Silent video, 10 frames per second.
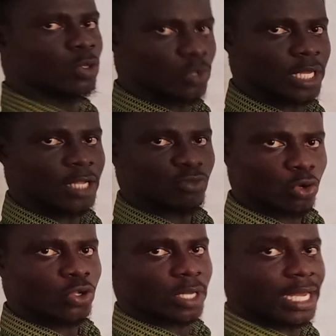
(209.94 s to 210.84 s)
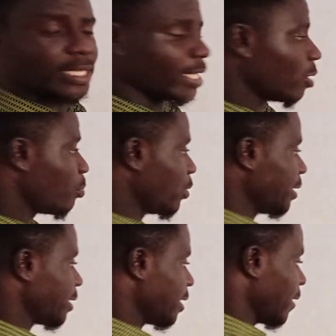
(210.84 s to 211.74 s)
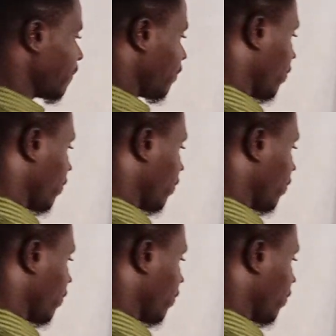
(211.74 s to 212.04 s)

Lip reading: you can draw your cardinal point here.